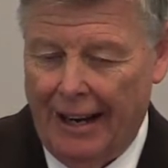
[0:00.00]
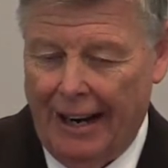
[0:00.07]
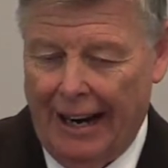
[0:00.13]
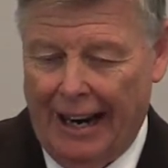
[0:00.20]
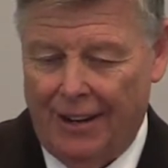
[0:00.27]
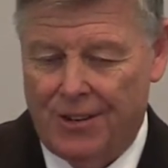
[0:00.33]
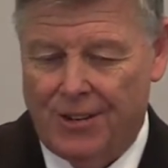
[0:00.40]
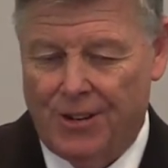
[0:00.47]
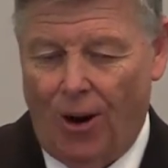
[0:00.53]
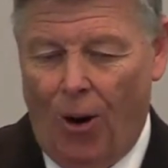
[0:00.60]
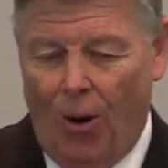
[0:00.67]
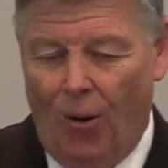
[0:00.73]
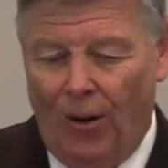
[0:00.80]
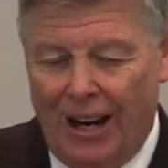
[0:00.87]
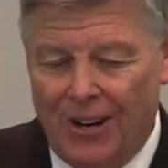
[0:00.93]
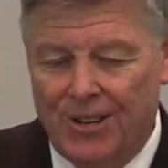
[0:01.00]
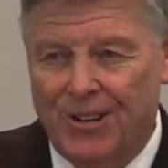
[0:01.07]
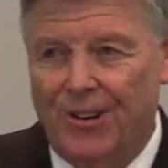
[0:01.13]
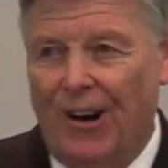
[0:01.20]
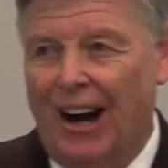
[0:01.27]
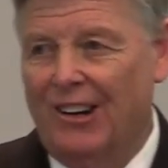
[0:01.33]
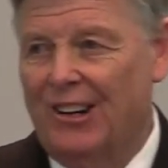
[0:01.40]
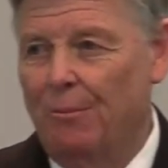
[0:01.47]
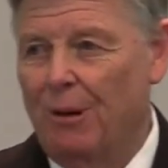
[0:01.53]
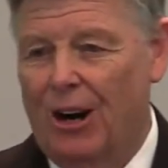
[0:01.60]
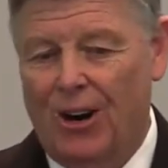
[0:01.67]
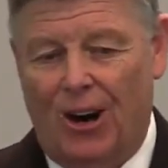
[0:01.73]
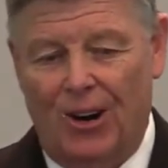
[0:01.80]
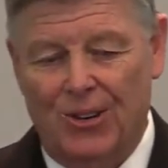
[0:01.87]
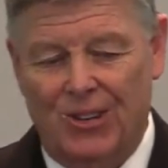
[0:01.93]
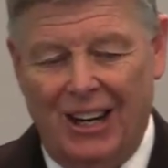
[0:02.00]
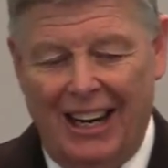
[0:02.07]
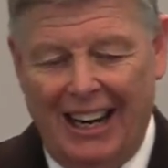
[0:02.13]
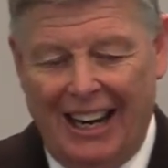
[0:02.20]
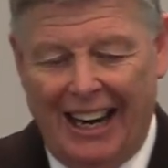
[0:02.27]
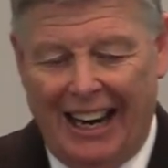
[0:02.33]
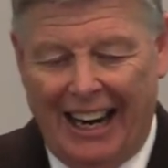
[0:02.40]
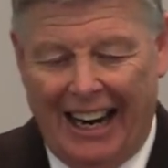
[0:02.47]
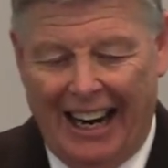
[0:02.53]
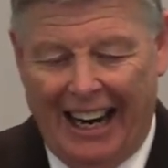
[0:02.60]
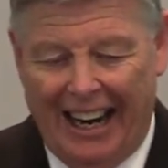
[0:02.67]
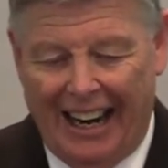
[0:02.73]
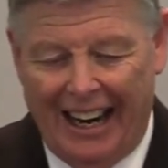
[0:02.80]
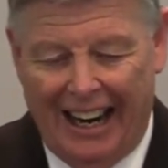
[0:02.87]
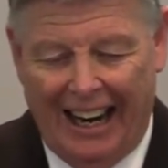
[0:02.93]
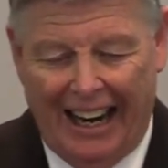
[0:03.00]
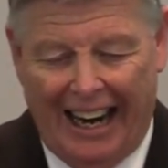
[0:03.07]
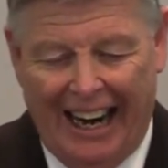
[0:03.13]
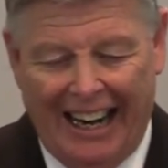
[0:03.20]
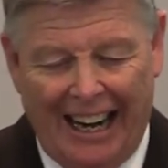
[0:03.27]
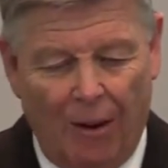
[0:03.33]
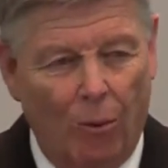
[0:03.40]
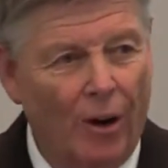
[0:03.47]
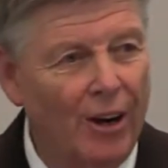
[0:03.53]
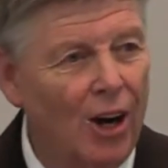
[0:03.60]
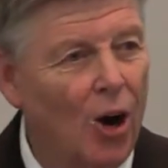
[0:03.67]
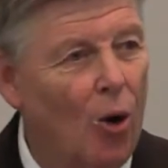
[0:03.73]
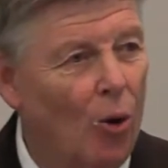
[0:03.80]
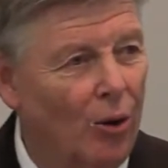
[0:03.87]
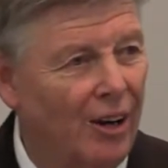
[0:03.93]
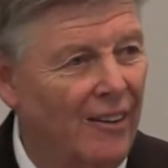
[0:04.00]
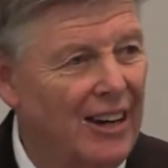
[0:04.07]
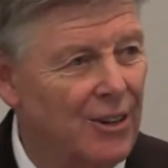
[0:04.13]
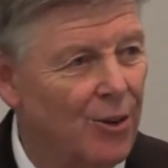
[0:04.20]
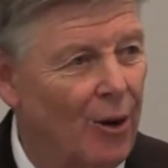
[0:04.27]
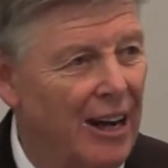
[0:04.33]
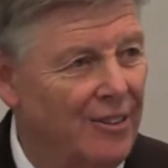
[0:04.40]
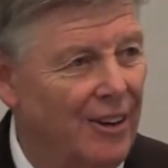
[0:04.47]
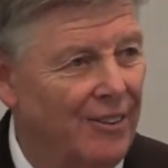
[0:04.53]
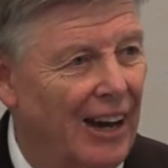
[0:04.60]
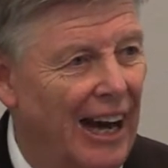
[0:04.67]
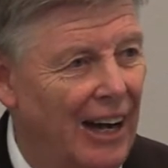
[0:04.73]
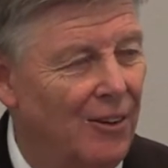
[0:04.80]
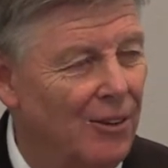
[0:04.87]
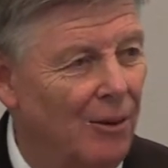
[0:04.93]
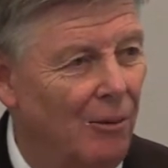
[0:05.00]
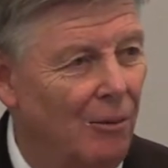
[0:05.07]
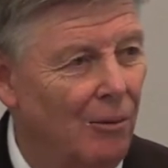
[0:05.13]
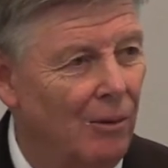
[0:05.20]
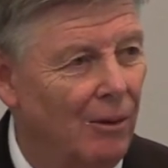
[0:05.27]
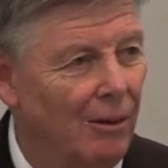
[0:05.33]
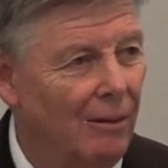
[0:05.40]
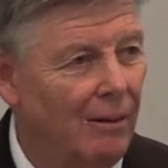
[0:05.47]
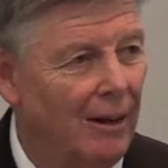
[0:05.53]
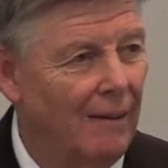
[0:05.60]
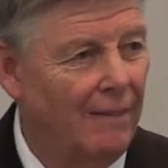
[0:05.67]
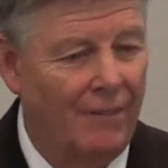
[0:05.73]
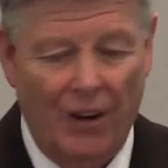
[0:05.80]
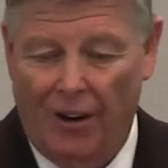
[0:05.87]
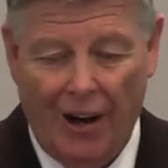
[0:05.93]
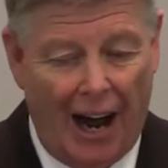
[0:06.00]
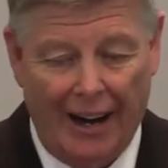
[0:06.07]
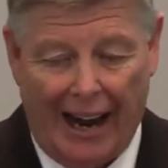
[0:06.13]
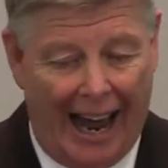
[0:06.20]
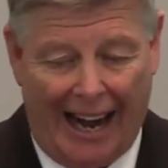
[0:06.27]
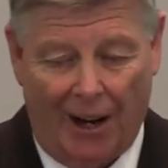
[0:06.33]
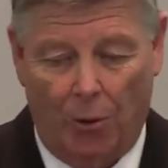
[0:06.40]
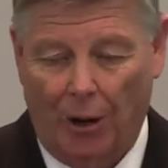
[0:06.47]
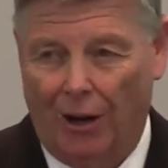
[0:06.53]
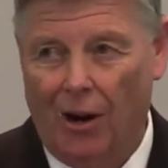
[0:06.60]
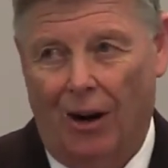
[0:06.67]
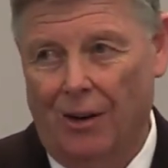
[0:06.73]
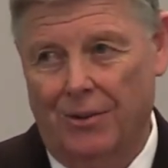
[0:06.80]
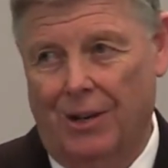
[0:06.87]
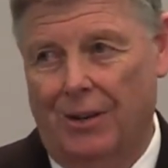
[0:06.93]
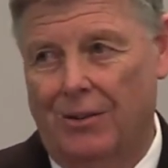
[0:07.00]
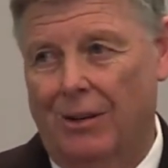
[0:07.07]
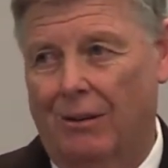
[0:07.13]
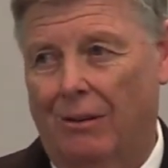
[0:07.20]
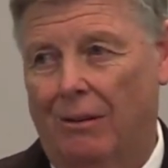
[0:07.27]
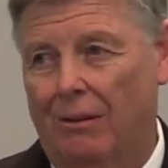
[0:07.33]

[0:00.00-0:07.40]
is so instructive because he didn't want to go to these crazy things. They're not adequate causes.